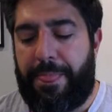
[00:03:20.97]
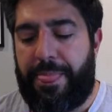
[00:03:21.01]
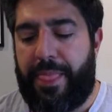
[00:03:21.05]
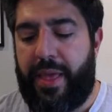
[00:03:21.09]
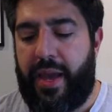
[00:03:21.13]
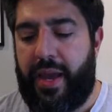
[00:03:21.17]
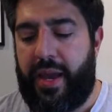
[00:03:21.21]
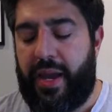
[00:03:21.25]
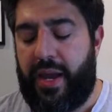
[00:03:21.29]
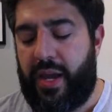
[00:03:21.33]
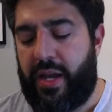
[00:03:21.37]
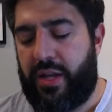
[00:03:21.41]

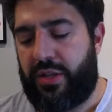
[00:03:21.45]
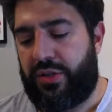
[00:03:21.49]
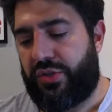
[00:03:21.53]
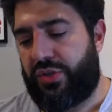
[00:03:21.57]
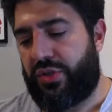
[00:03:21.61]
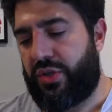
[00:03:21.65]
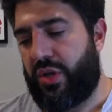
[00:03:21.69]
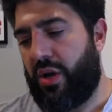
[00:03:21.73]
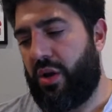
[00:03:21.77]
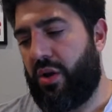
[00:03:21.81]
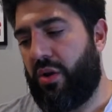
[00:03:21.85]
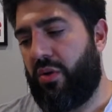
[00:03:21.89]
and
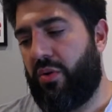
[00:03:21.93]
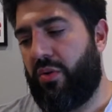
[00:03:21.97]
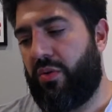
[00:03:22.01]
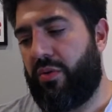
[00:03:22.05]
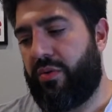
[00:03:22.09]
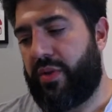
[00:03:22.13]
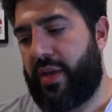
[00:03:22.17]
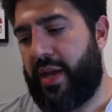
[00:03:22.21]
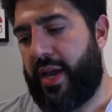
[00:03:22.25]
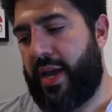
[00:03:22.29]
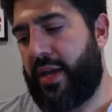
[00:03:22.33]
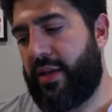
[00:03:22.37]
so
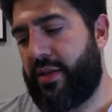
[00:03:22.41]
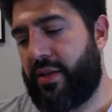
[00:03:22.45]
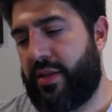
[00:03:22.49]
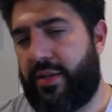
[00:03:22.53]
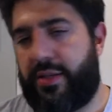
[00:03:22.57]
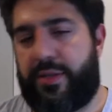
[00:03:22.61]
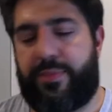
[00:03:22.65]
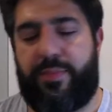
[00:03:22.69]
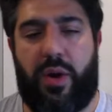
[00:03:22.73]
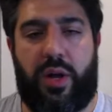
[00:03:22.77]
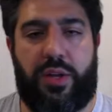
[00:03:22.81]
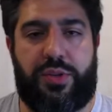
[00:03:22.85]
they
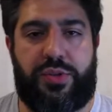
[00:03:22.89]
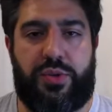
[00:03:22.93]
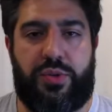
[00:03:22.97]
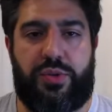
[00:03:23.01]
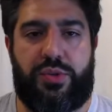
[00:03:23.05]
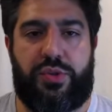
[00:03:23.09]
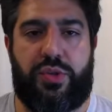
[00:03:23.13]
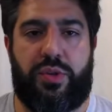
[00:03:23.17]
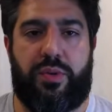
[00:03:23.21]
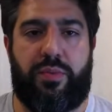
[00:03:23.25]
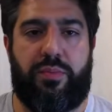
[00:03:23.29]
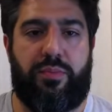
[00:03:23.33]
sponsored
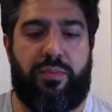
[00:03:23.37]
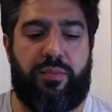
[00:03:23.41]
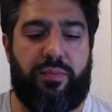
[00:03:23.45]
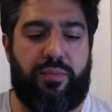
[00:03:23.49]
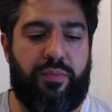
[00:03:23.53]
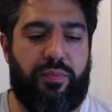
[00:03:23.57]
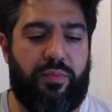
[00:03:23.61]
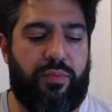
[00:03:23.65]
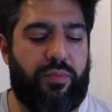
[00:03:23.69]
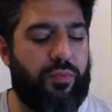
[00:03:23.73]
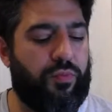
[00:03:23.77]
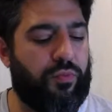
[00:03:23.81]
some
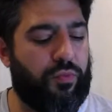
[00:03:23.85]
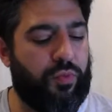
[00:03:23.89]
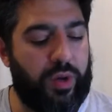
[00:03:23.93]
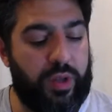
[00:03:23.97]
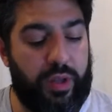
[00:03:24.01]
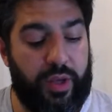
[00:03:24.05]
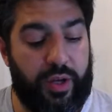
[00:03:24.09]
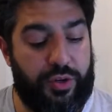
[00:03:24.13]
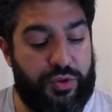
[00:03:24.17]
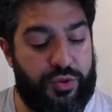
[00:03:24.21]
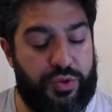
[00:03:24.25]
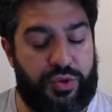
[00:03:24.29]

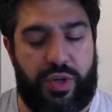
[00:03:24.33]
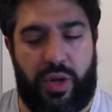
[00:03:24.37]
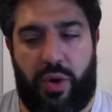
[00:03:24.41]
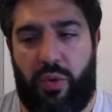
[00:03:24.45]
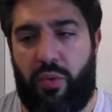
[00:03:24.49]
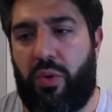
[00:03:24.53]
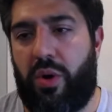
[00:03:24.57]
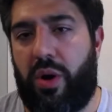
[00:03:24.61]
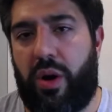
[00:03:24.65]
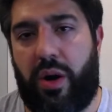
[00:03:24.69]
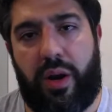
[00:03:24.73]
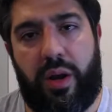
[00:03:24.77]
really interesting
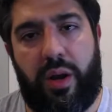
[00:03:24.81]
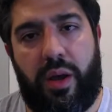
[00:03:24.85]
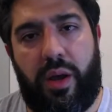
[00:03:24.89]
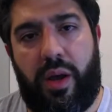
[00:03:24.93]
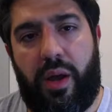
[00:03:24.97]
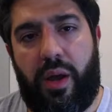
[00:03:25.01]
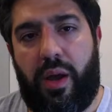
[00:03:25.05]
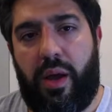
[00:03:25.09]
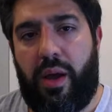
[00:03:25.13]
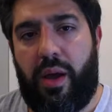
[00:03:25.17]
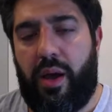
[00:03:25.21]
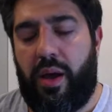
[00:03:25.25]
work.
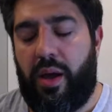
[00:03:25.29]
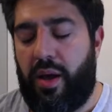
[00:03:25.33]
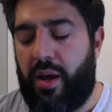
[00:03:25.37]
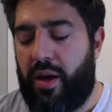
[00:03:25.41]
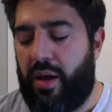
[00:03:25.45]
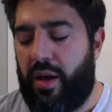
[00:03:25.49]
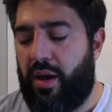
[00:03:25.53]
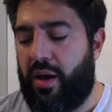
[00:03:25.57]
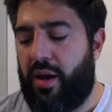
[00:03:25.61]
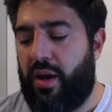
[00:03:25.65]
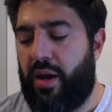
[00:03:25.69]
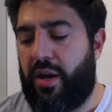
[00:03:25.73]

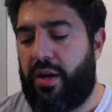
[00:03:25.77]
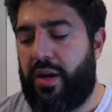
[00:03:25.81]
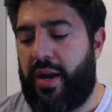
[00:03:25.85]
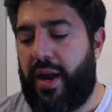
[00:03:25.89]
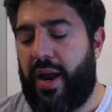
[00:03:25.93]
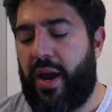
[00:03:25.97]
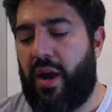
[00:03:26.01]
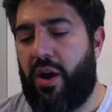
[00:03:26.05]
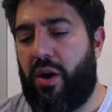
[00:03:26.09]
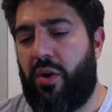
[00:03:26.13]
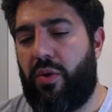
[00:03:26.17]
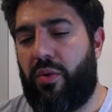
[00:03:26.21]

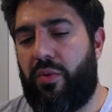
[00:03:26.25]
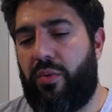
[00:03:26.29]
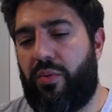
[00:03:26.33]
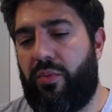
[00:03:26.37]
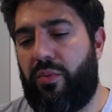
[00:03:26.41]
Now